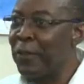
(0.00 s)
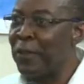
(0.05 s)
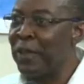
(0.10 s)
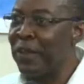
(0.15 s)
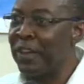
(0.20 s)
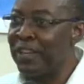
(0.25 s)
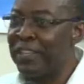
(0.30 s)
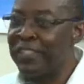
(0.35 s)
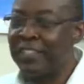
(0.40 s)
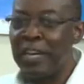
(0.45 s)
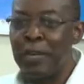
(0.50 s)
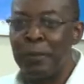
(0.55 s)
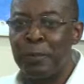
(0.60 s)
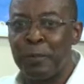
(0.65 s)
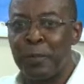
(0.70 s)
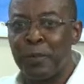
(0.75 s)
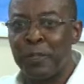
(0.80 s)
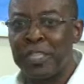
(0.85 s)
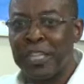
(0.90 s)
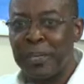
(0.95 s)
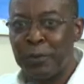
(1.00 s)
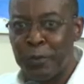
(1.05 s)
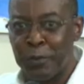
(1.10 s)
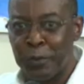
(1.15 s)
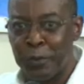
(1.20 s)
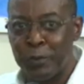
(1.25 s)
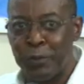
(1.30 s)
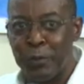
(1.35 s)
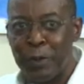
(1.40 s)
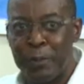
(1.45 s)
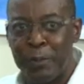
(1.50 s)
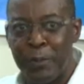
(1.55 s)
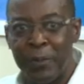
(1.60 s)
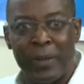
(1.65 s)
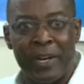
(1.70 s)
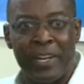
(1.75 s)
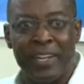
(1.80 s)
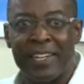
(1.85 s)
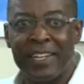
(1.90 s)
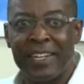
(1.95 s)
the rich can push out those who are
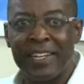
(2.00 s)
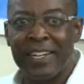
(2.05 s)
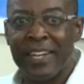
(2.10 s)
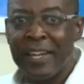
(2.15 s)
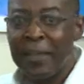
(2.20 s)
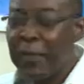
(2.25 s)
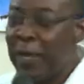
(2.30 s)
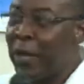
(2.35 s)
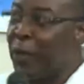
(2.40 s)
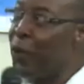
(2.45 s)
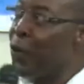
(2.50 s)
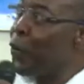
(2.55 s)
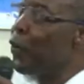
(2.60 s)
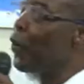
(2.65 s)
poor, then you